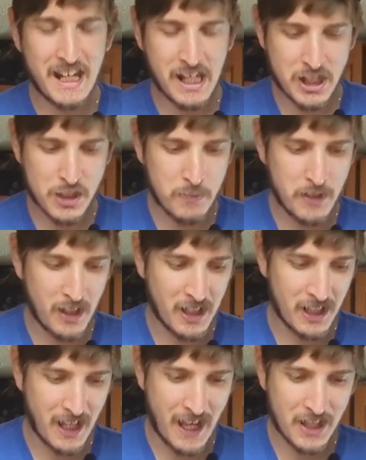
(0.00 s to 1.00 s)
ish
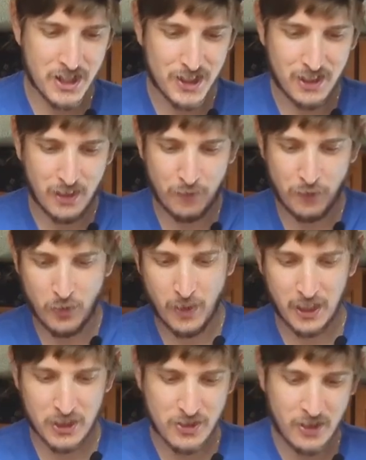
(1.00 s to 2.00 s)
because I actually did a few
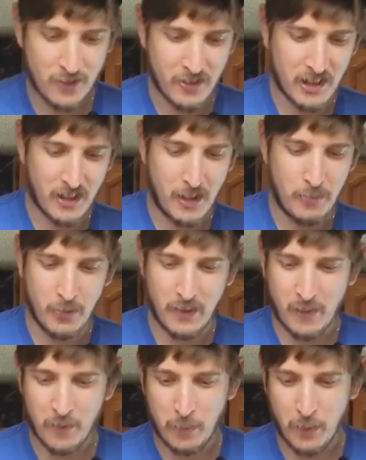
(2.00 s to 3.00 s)
extra. There's a couple
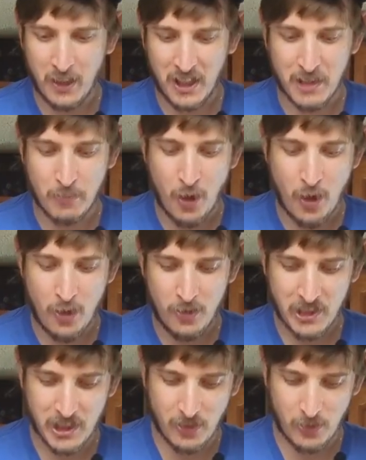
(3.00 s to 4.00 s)
that were pretty
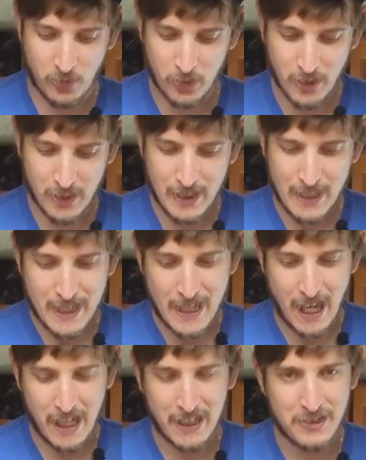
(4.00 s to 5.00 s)
small, so
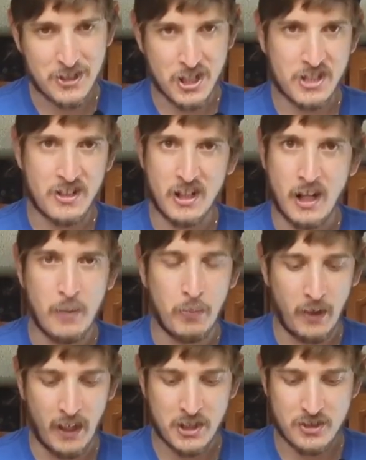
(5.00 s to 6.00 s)
I just did a
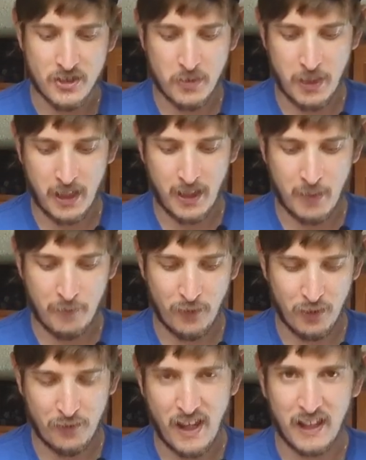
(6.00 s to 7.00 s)
couple extra to make up for
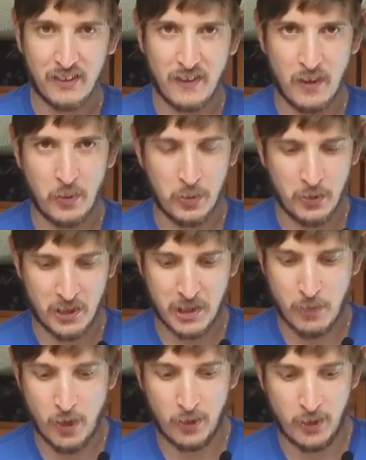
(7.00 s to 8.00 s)
the fact that they were a little
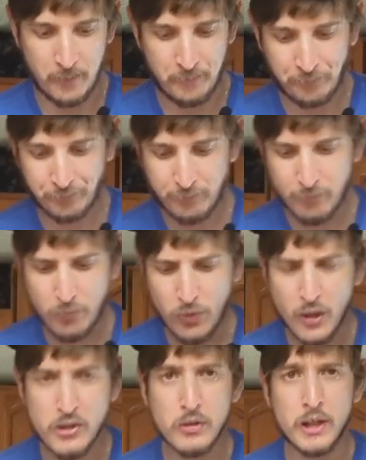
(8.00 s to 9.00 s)
smaller.
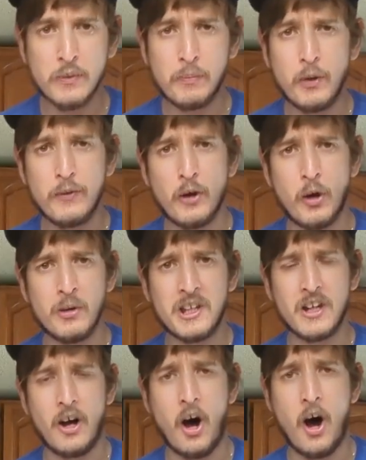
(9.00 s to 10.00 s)
So we're going to put
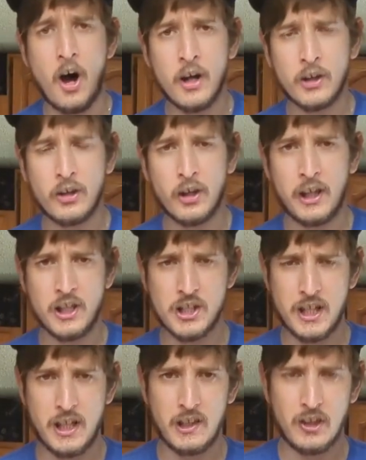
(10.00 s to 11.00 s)
those on a cookie
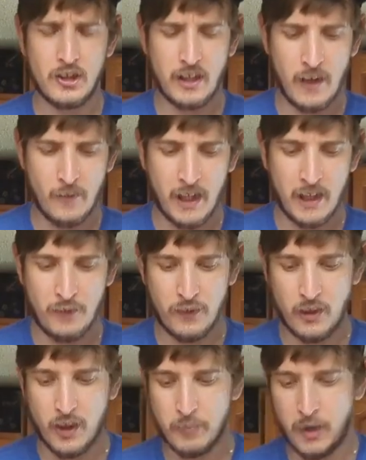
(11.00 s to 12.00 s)
sheet to get ready for
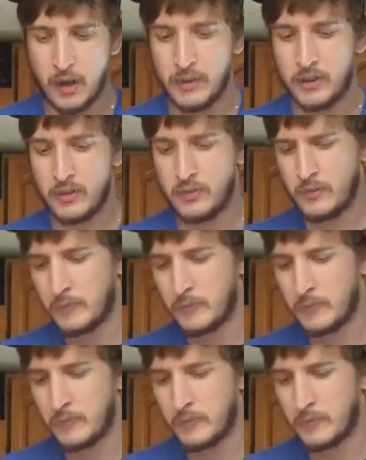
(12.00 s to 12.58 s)
the barbecue.